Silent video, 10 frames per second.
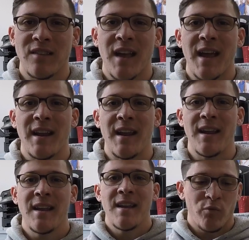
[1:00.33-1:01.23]
is
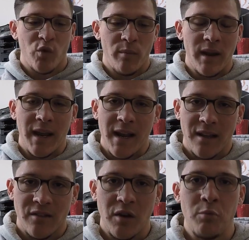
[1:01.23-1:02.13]
headed. We've been
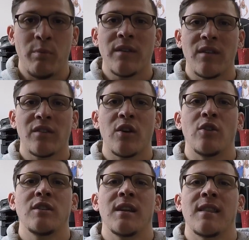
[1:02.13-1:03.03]
getting some business
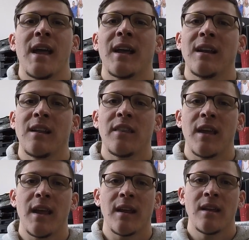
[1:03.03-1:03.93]
coaching and that kind of
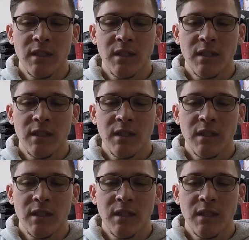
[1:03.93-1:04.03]
thing.